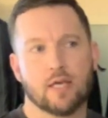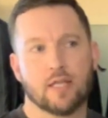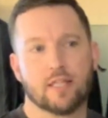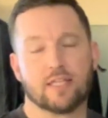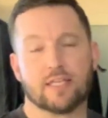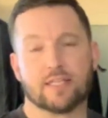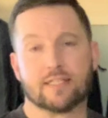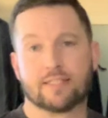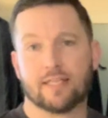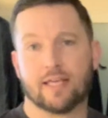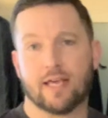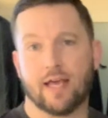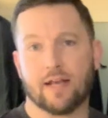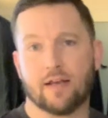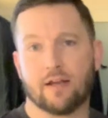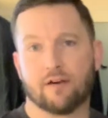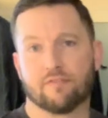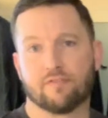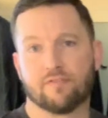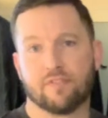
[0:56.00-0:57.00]
The
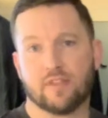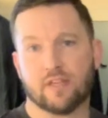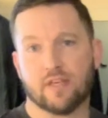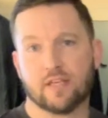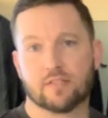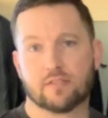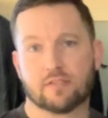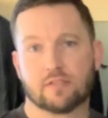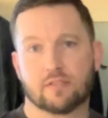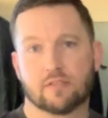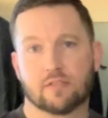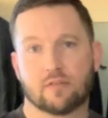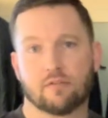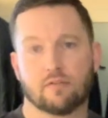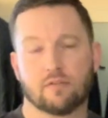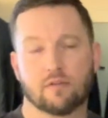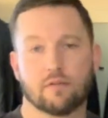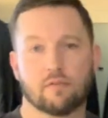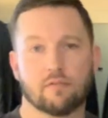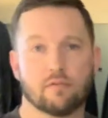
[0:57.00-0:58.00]
intent of this
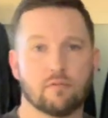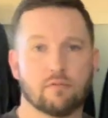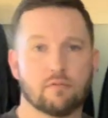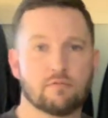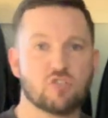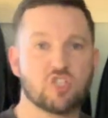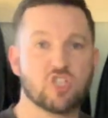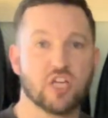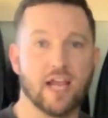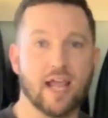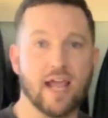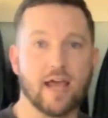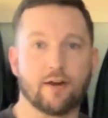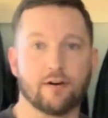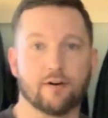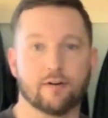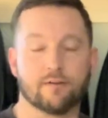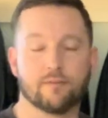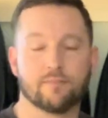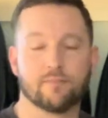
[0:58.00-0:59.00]

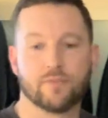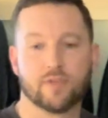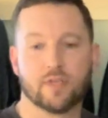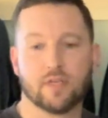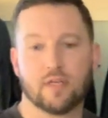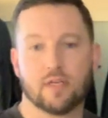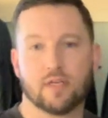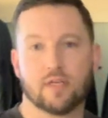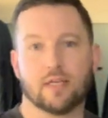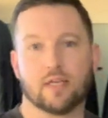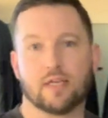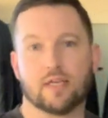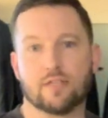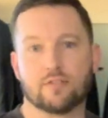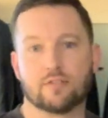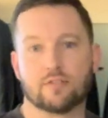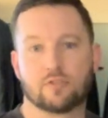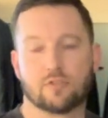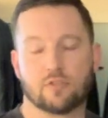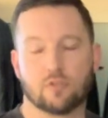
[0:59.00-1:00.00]
channel
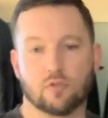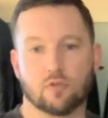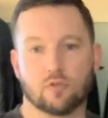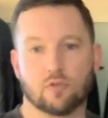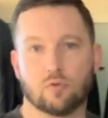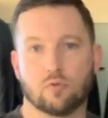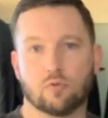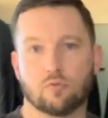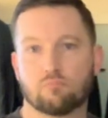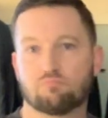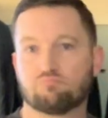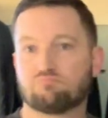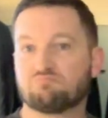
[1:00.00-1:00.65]
is to